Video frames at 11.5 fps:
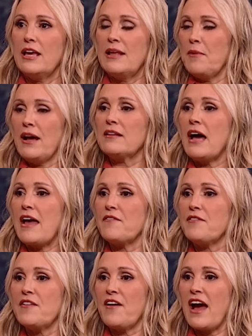in my
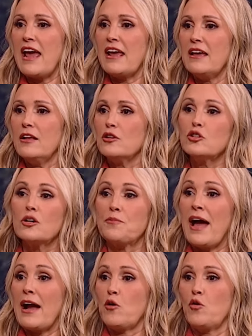life if I look
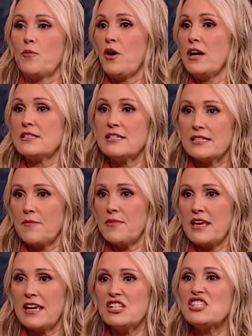back or process
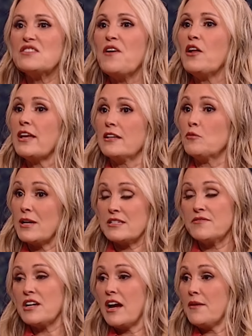something? It just felt like a
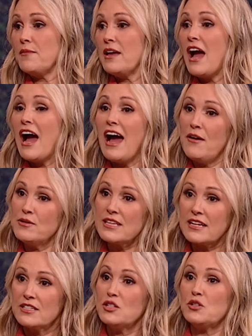waste of time. I was
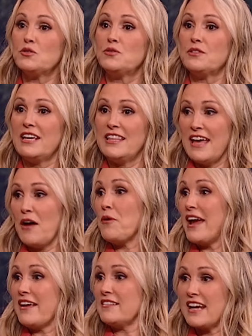like a dude in that
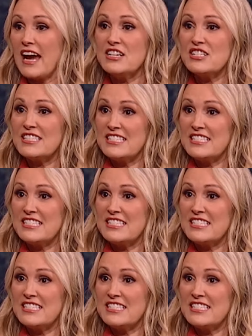way. Like, I